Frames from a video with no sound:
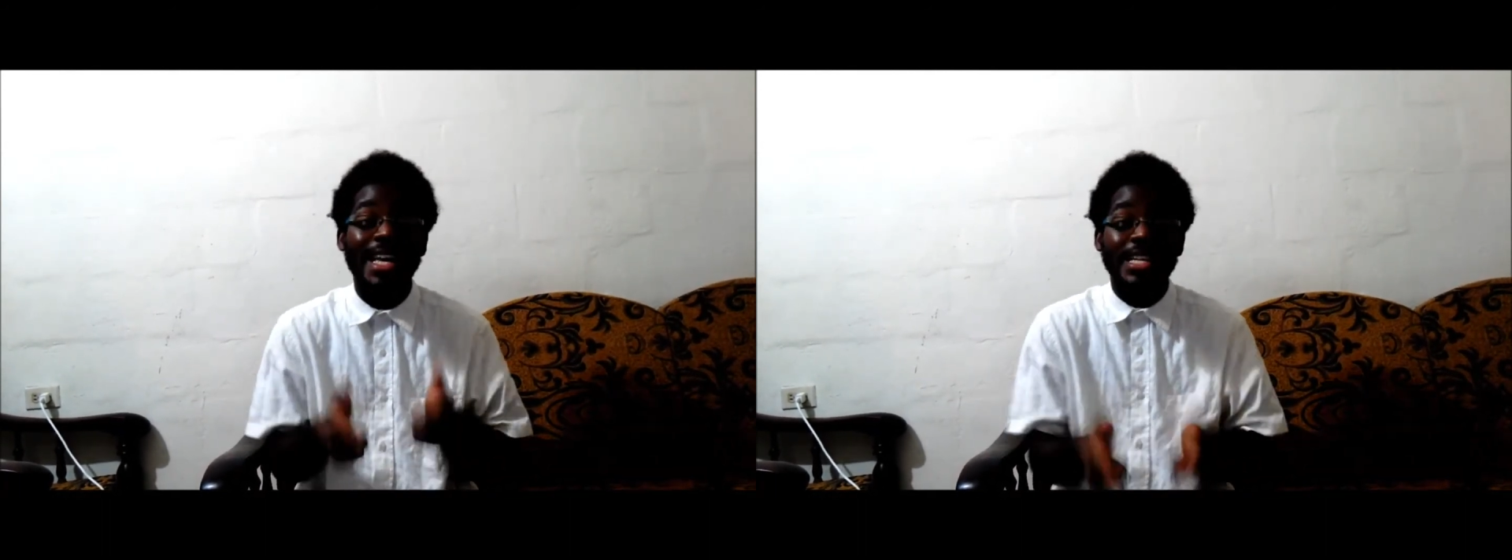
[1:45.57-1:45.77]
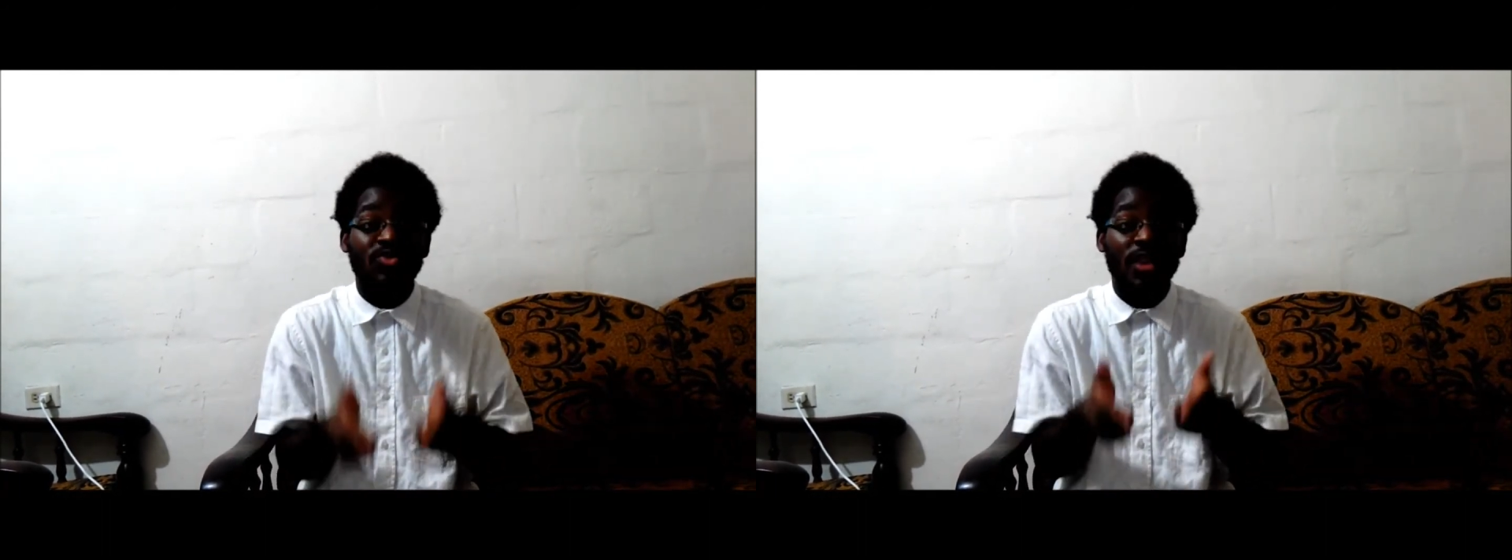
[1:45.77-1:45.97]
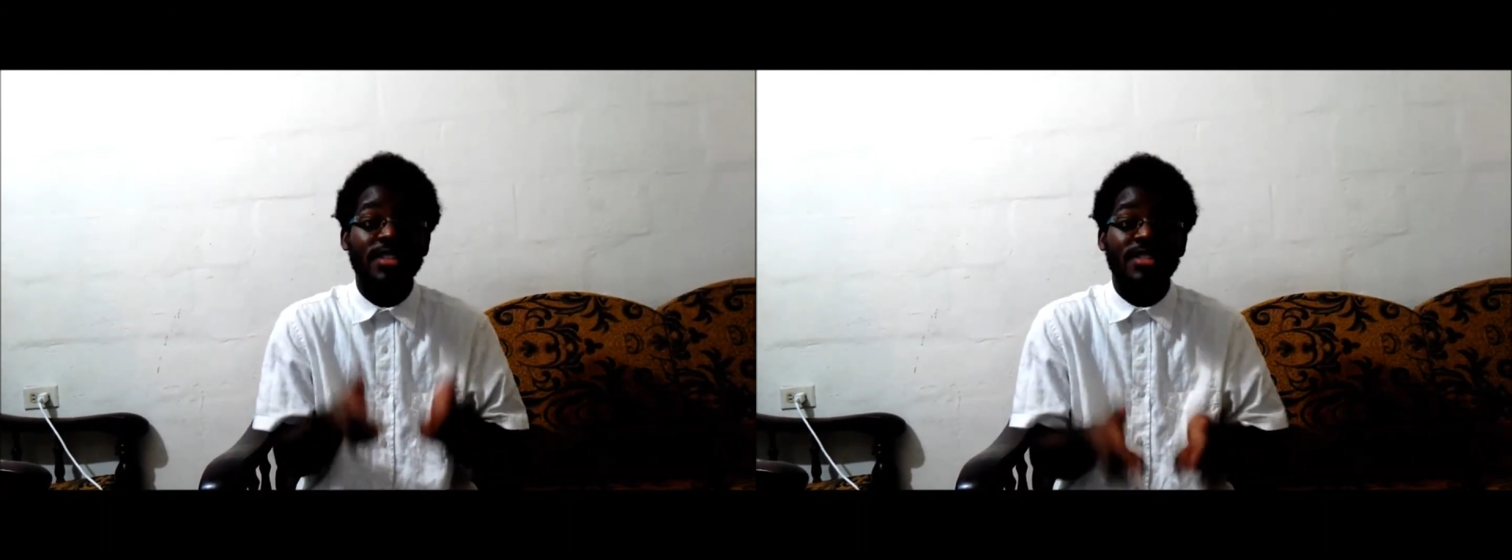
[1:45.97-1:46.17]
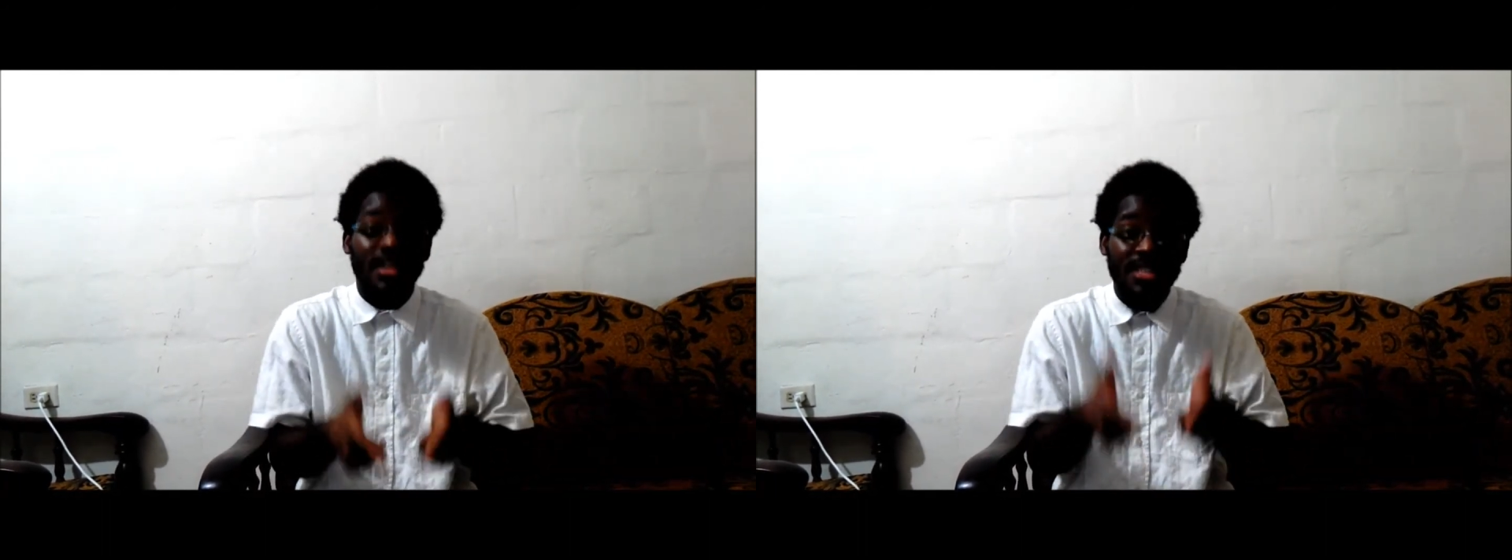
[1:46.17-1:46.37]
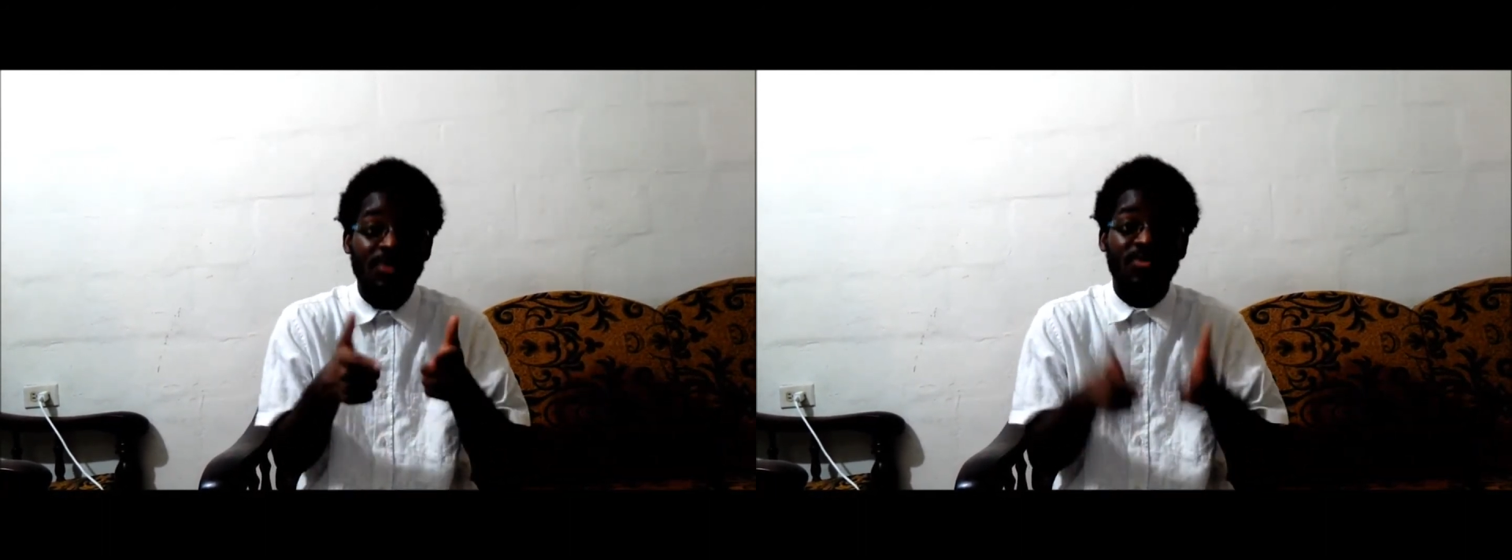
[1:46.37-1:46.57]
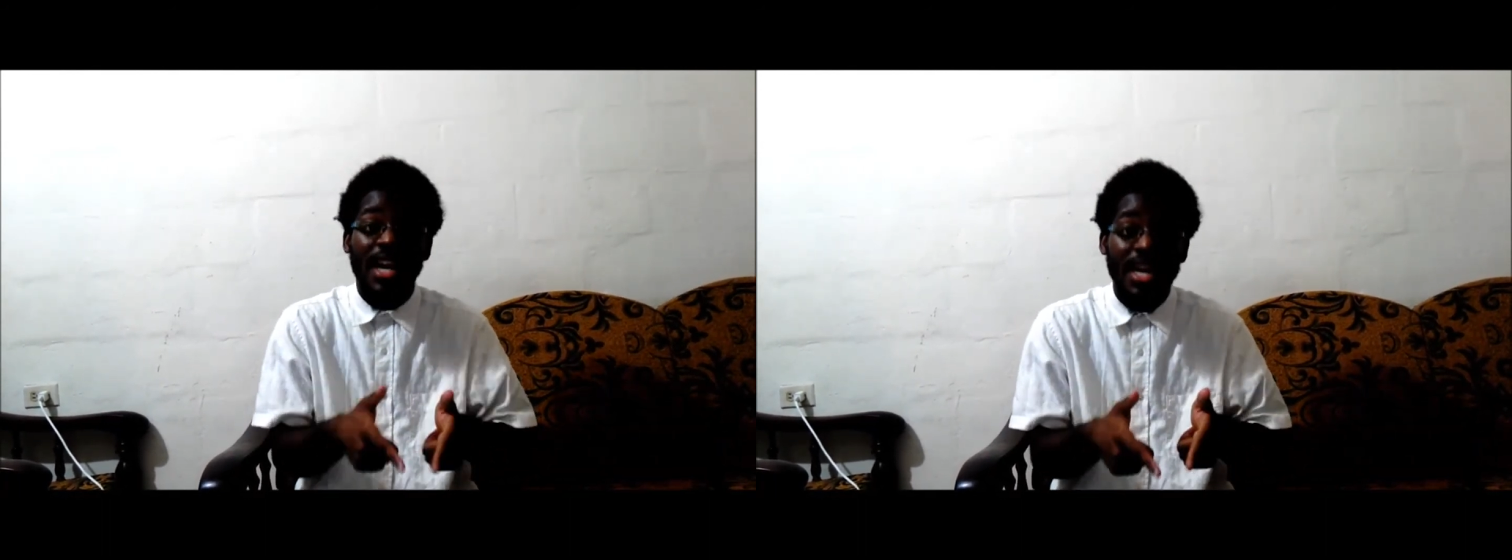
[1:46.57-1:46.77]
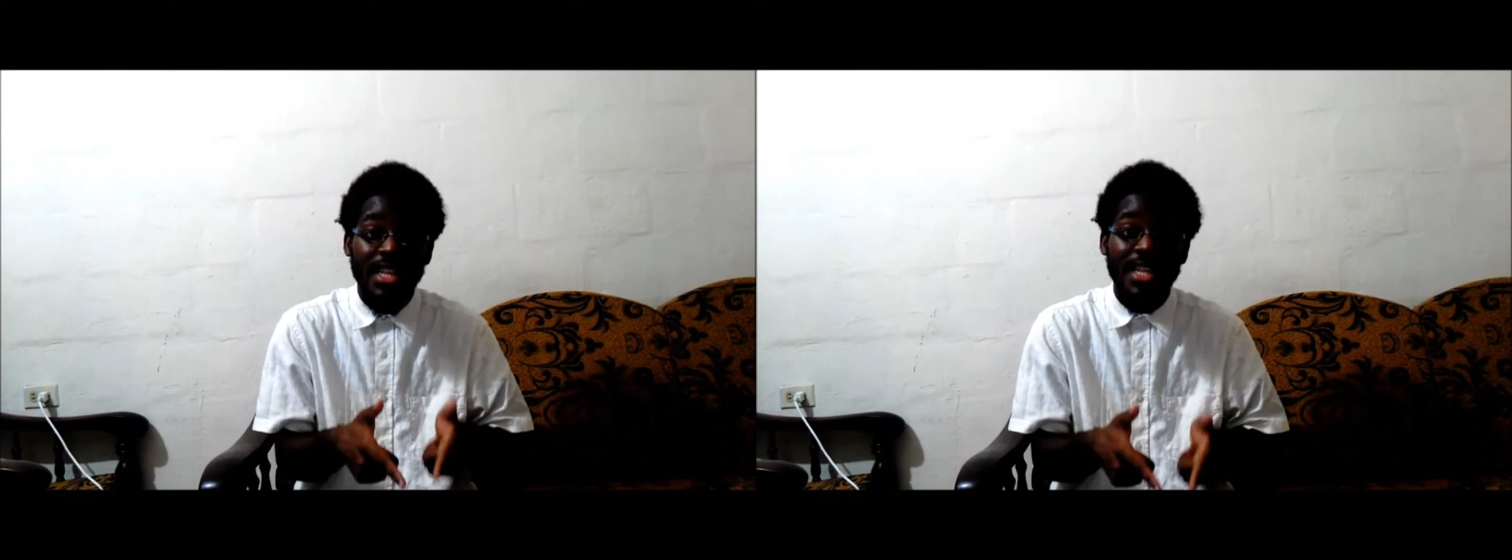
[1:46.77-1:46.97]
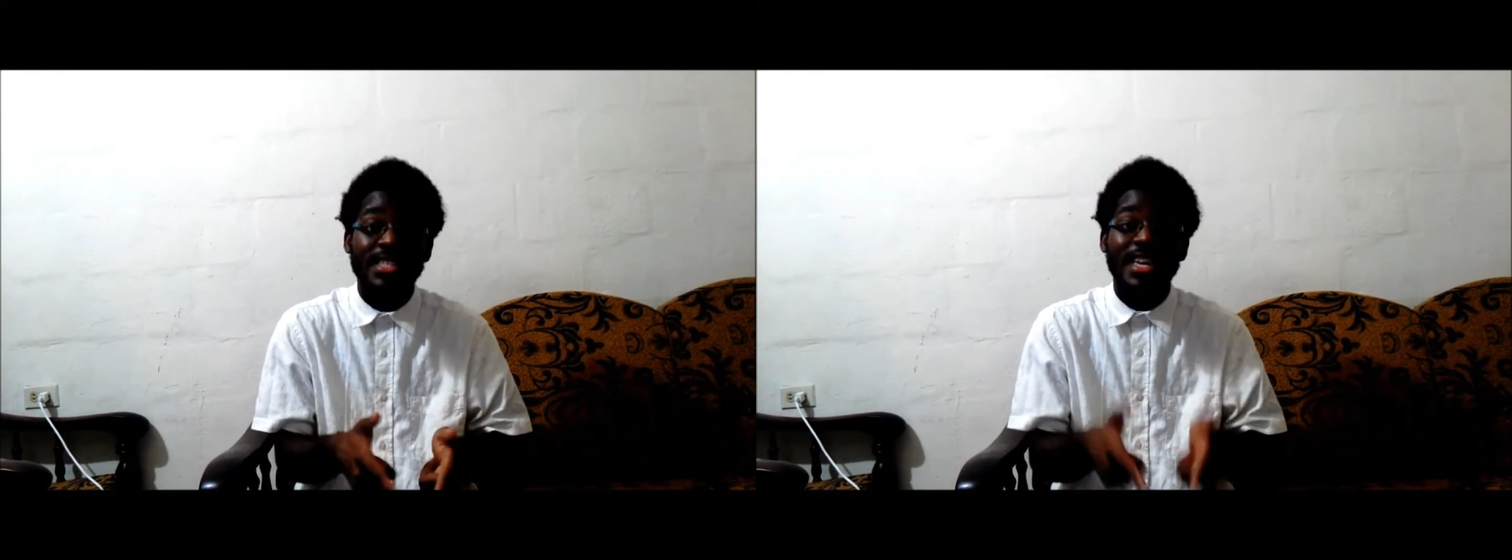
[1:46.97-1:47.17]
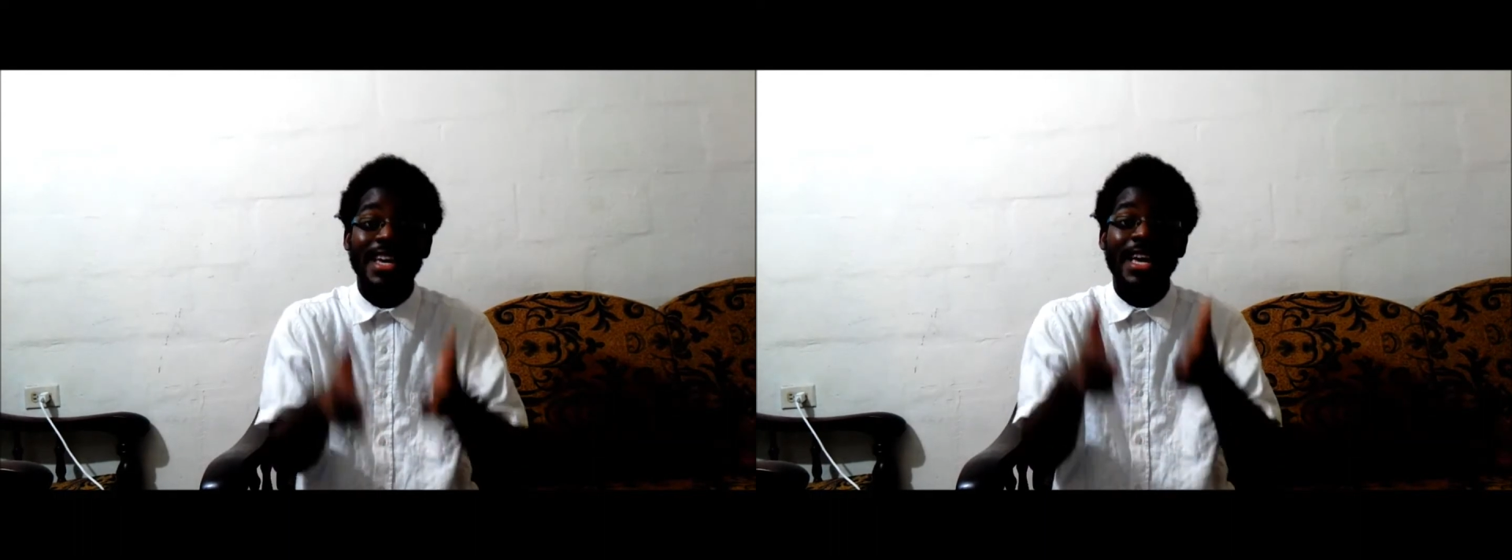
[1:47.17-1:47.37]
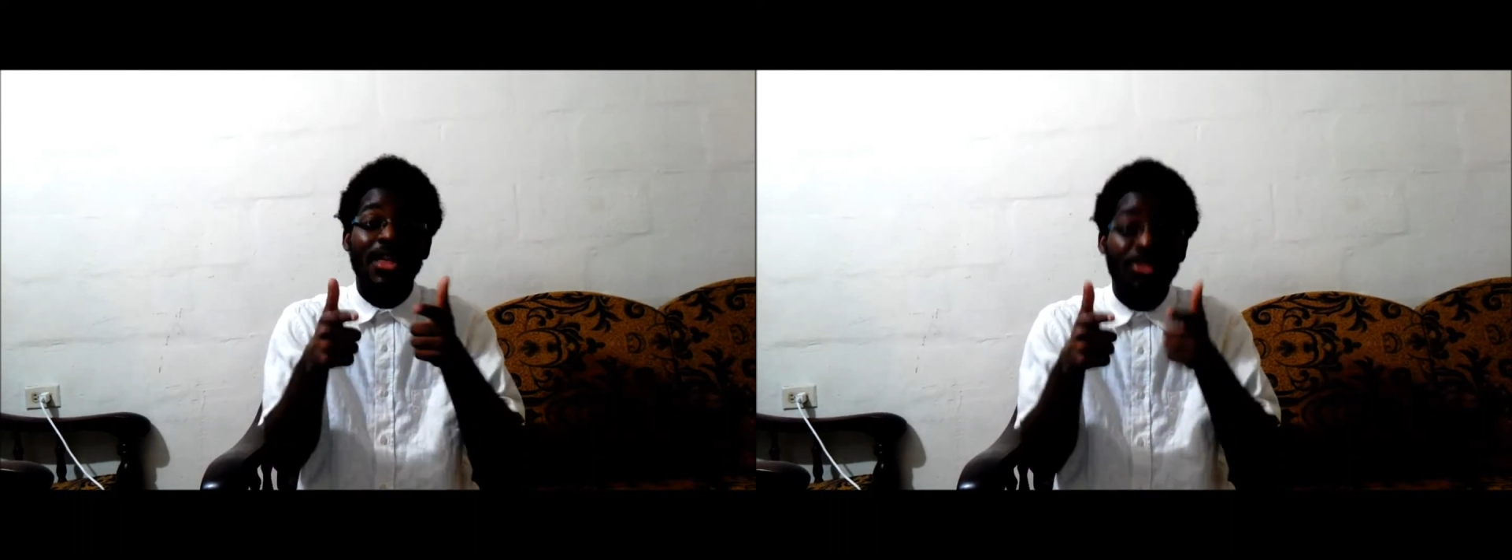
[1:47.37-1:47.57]
Israel started
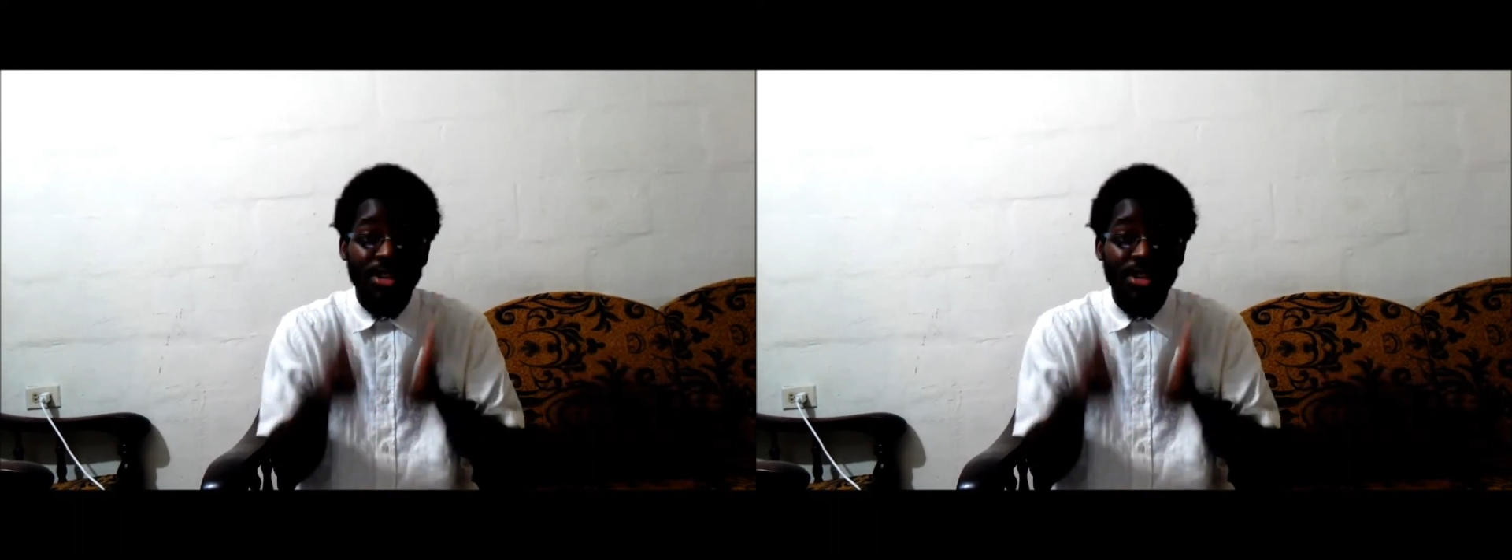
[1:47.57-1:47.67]
violating